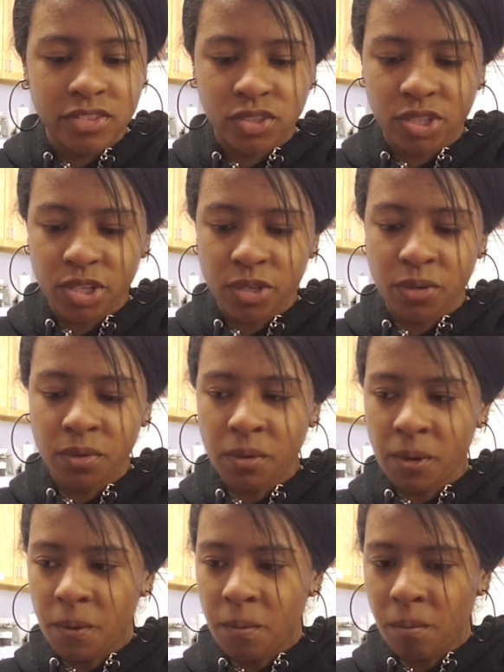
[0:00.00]

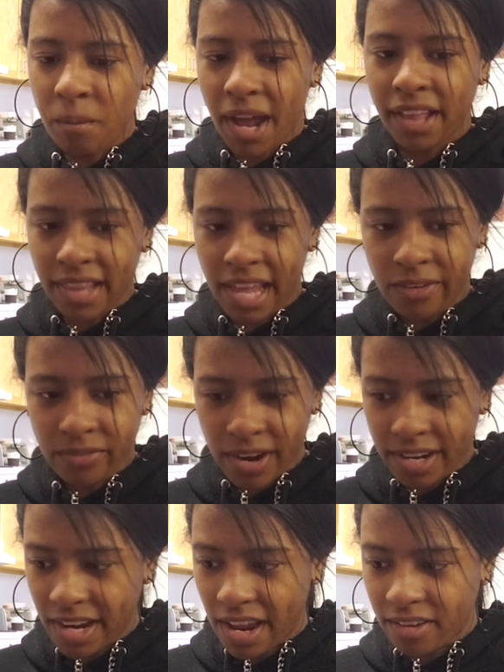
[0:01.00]
to my life
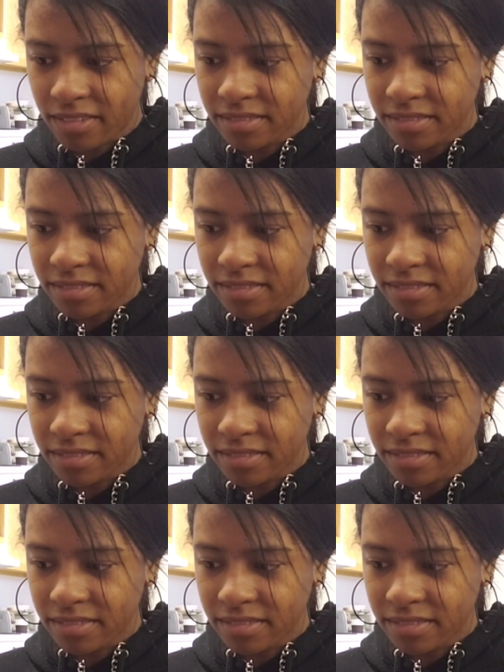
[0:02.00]
right now.